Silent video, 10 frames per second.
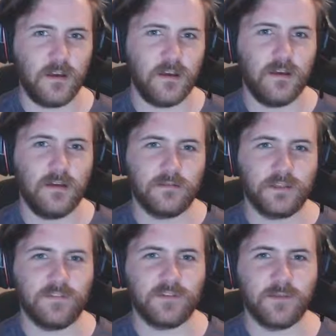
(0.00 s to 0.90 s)
leaves
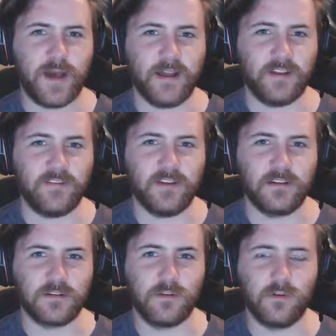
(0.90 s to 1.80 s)
your palate feeling
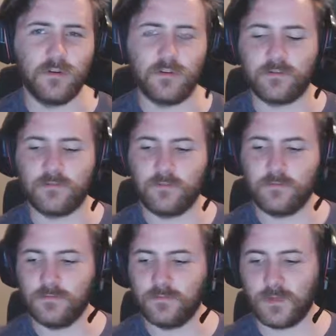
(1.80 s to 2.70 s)
cool and
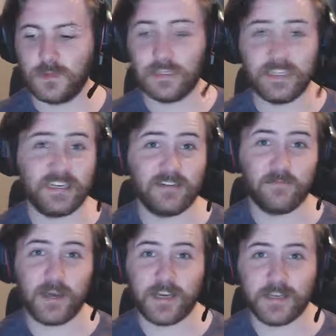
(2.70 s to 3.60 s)
clean, I
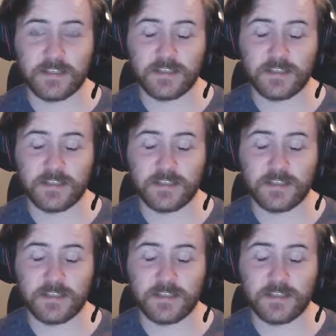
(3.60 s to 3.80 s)
guess.